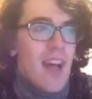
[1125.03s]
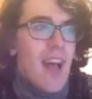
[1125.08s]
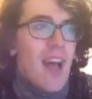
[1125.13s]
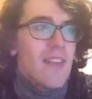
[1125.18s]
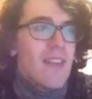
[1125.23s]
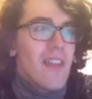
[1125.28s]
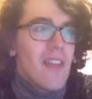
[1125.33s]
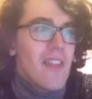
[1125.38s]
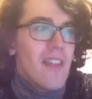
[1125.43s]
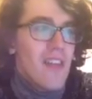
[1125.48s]

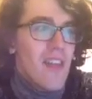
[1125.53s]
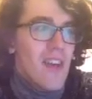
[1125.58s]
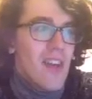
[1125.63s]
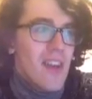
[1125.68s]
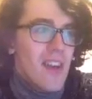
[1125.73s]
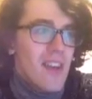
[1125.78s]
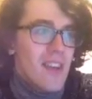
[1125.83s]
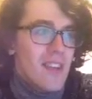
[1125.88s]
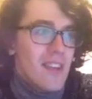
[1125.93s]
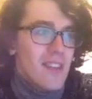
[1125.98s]
At the
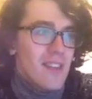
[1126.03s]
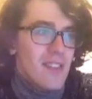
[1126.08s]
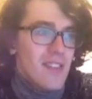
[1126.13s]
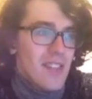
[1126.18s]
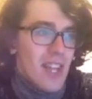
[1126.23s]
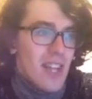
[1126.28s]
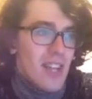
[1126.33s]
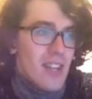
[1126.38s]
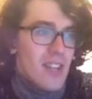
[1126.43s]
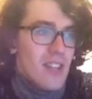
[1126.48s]
third
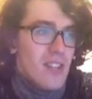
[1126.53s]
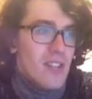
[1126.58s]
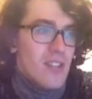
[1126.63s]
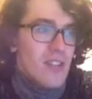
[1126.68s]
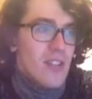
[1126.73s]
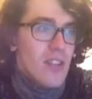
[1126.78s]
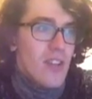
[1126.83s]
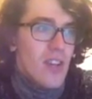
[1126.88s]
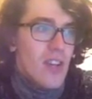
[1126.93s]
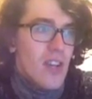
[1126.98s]

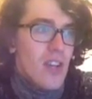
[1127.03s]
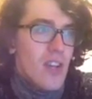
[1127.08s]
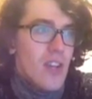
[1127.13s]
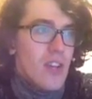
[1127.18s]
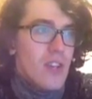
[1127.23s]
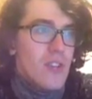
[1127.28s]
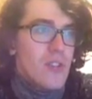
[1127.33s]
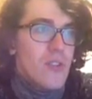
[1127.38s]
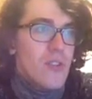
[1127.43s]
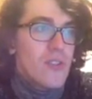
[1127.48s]
second,
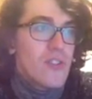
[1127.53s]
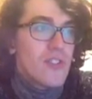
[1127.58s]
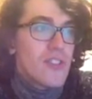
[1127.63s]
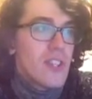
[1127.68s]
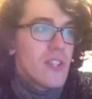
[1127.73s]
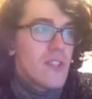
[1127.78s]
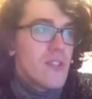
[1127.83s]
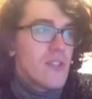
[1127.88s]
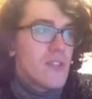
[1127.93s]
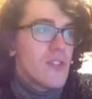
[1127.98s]
you're
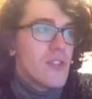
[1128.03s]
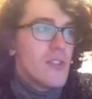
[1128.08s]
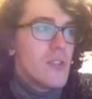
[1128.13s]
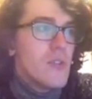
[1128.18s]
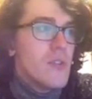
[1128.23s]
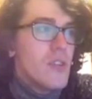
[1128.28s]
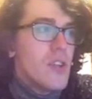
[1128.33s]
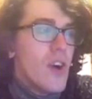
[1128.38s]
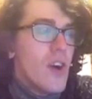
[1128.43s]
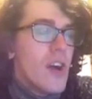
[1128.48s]
still too
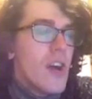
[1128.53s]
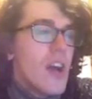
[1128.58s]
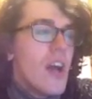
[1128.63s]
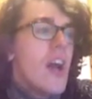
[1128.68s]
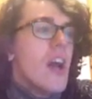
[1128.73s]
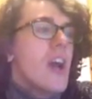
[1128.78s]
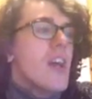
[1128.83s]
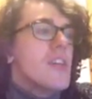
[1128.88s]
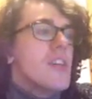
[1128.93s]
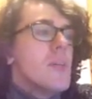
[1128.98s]
young.
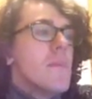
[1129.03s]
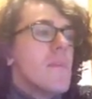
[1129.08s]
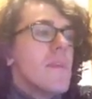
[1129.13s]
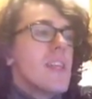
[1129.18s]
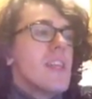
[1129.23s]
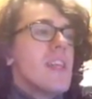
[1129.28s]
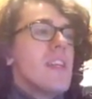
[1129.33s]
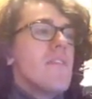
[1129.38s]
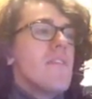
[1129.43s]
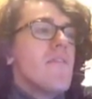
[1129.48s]
You
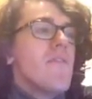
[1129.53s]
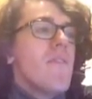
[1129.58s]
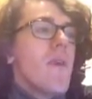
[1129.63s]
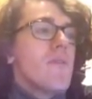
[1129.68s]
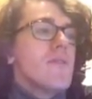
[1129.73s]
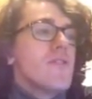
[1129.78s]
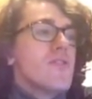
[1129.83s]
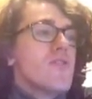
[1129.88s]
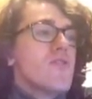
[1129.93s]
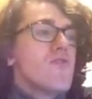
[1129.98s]
believe
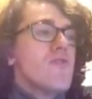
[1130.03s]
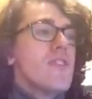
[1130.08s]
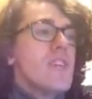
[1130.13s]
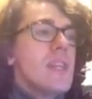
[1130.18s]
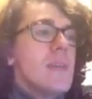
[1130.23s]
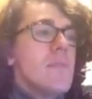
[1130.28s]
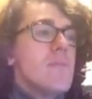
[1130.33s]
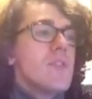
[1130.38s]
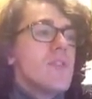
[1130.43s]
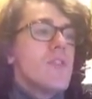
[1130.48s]
false
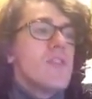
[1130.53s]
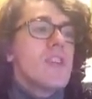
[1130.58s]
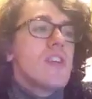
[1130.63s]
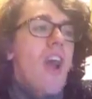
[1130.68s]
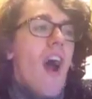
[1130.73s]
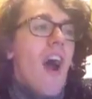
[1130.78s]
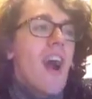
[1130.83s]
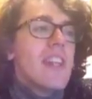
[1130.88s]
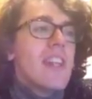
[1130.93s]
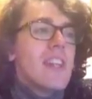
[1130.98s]
dreams, you're
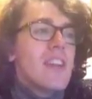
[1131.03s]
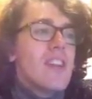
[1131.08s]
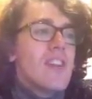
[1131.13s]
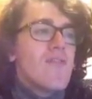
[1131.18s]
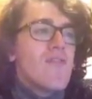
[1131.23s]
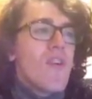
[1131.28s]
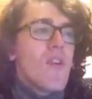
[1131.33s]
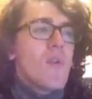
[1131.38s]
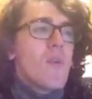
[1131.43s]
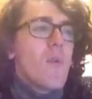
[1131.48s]
guided the
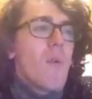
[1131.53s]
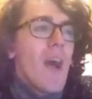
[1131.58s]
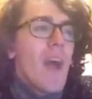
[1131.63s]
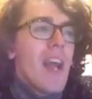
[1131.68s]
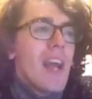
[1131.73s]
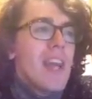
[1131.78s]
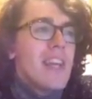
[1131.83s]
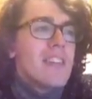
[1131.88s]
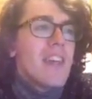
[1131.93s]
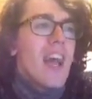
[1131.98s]
wrong
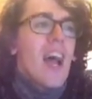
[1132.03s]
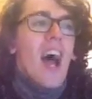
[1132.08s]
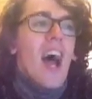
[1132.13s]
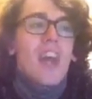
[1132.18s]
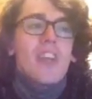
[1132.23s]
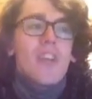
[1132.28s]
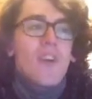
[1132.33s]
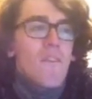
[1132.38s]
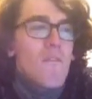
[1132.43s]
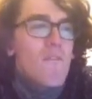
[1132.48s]
ways.
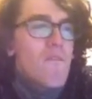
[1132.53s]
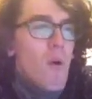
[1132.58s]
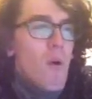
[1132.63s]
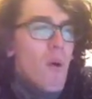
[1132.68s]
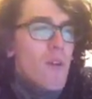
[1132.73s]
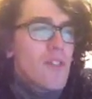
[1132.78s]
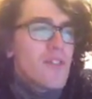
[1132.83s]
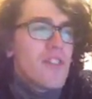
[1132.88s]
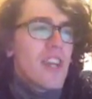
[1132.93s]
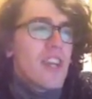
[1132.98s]
At your
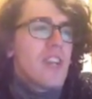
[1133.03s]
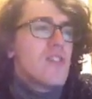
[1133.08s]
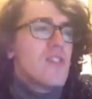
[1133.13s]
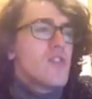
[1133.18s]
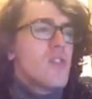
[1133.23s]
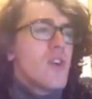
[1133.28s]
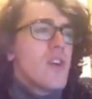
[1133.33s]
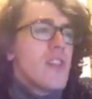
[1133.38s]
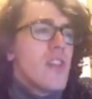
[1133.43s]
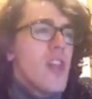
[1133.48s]
fourth second,
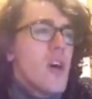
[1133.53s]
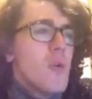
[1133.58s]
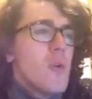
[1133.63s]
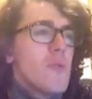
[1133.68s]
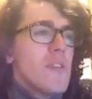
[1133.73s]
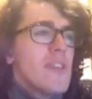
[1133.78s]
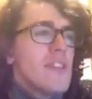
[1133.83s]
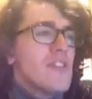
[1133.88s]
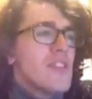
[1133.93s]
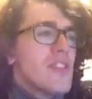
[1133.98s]
you're
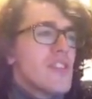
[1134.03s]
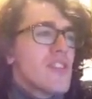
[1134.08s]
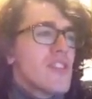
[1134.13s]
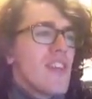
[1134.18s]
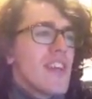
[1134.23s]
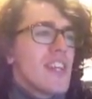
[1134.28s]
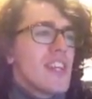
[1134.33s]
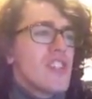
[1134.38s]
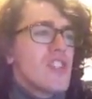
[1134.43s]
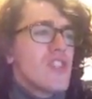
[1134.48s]
lonely, just
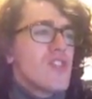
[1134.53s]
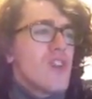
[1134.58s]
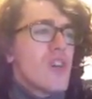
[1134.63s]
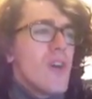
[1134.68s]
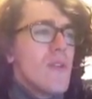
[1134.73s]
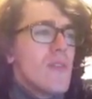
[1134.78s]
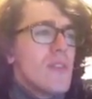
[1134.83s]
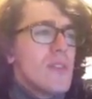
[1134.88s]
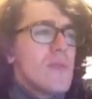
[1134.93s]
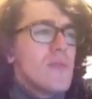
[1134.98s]
like a
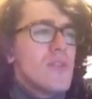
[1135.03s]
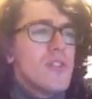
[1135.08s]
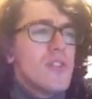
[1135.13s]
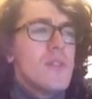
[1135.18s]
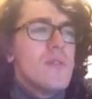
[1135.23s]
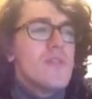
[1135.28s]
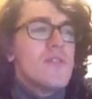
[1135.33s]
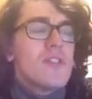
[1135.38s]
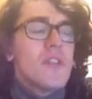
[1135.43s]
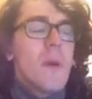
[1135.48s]
stone. You
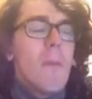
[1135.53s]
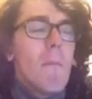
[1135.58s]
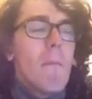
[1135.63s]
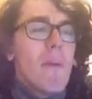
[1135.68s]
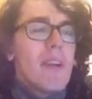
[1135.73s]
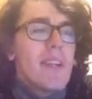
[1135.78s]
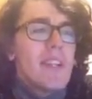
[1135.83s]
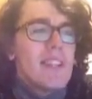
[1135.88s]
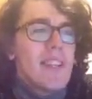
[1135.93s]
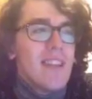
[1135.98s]
choose
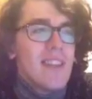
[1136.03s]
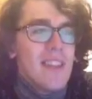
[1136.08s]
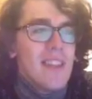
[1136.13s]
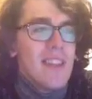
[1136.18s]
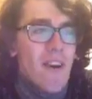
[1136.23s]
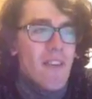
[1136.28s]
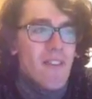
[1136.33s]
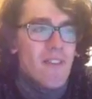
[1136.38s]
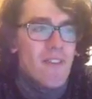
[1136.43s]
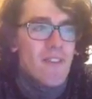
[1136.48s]
somebody to
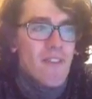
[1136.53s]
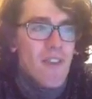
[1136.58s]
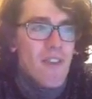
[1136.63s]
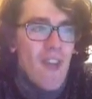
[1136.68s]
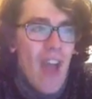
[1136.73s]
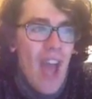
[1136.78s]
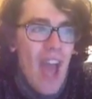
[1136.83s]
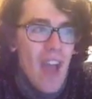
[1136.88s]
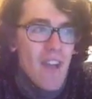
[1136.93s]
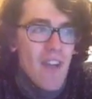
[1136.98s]
love
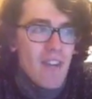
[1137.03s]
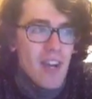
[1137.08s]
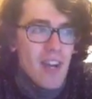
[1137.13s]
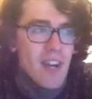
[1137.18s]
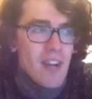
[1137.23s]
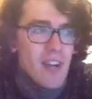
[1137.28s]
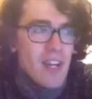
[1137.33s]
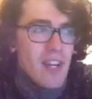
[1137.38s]
forever.